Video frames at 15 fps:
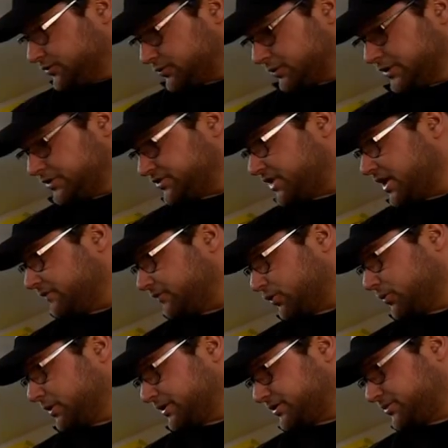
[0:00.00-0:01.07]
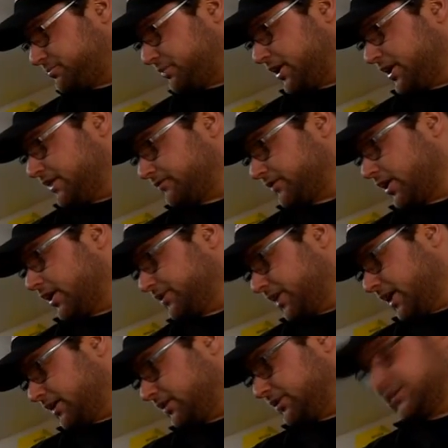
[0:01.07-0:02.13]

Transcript: So I just gave a quick spray of contact